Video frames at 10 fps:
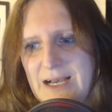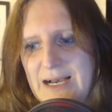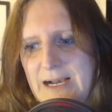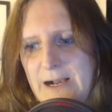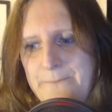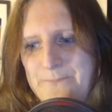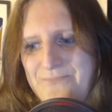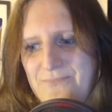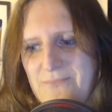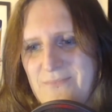
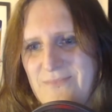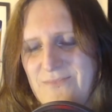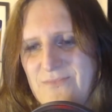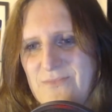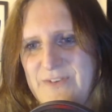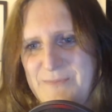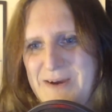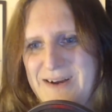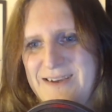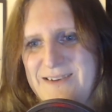To be
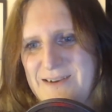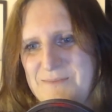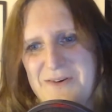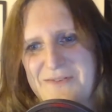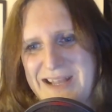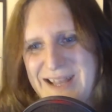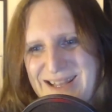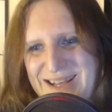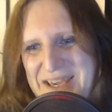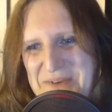honest, I'm not really
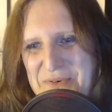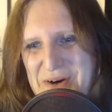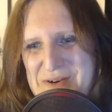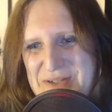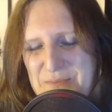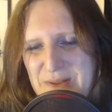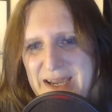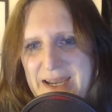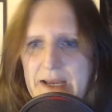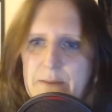looking forward to
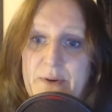playing it,